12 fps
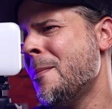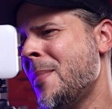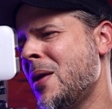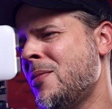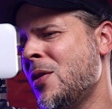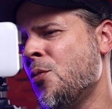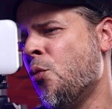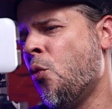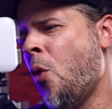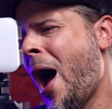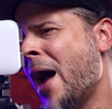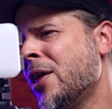maybe
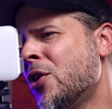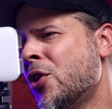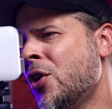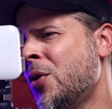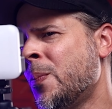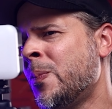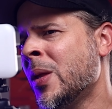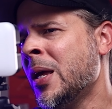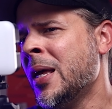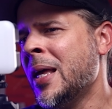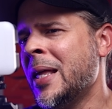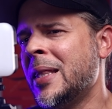wider
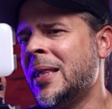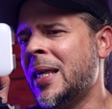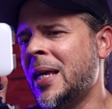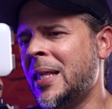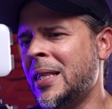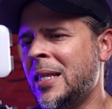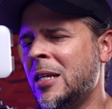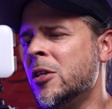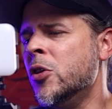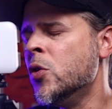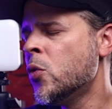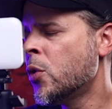than the
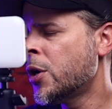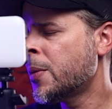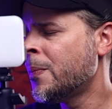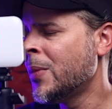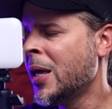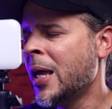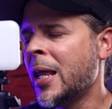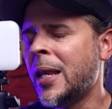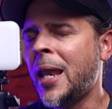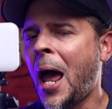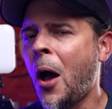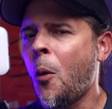Neewer.
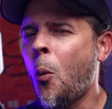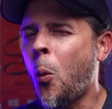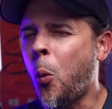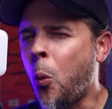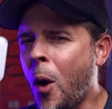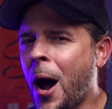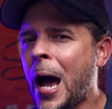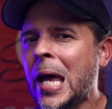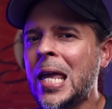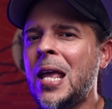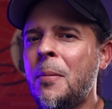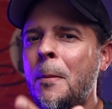Now,
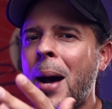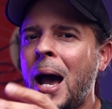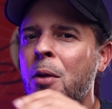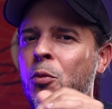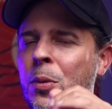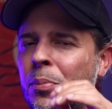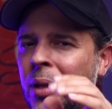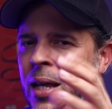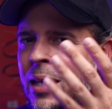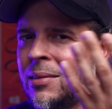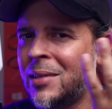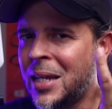why am I
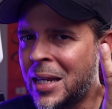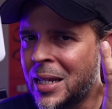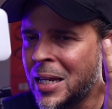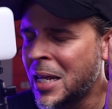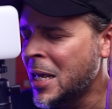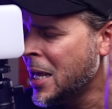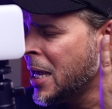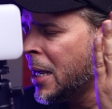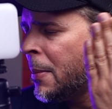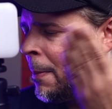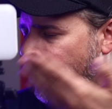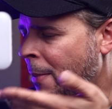replacing
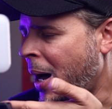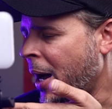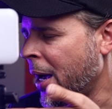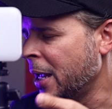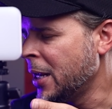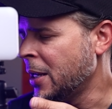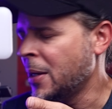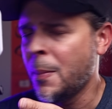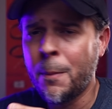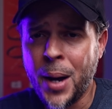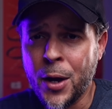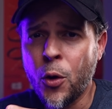my
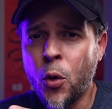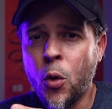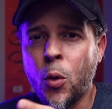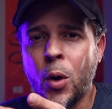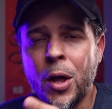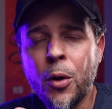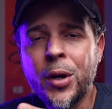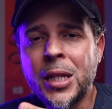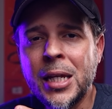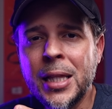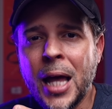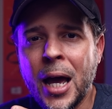old
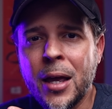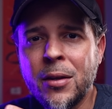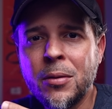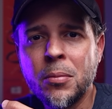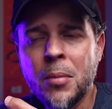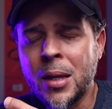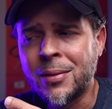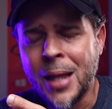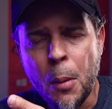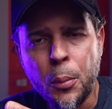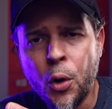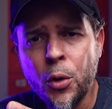LED light? It's
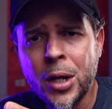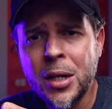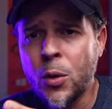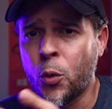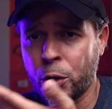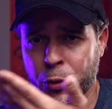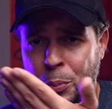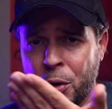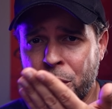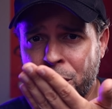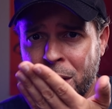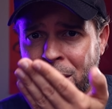not broken, it works
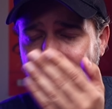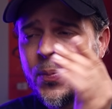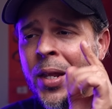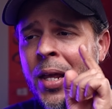perfect.